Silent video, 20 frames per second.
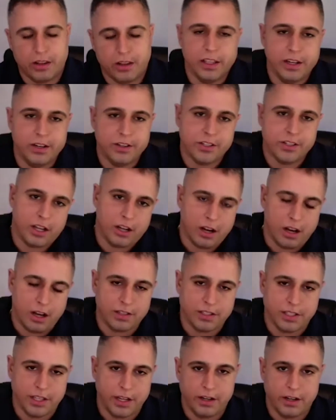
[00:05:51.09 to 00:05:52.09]
leaders of the call
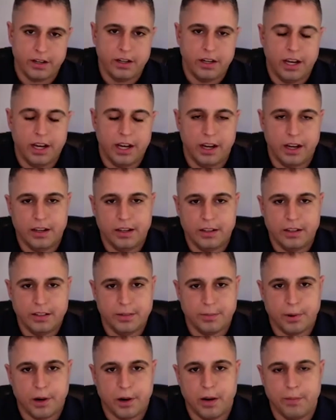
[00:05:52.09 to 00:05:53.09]
center uh,
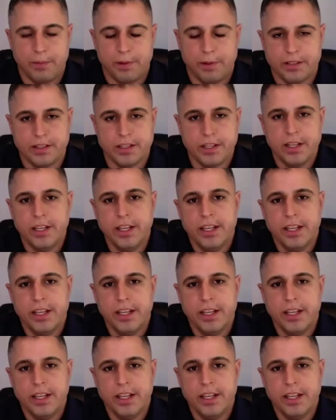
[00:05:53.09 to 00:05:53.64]
departments,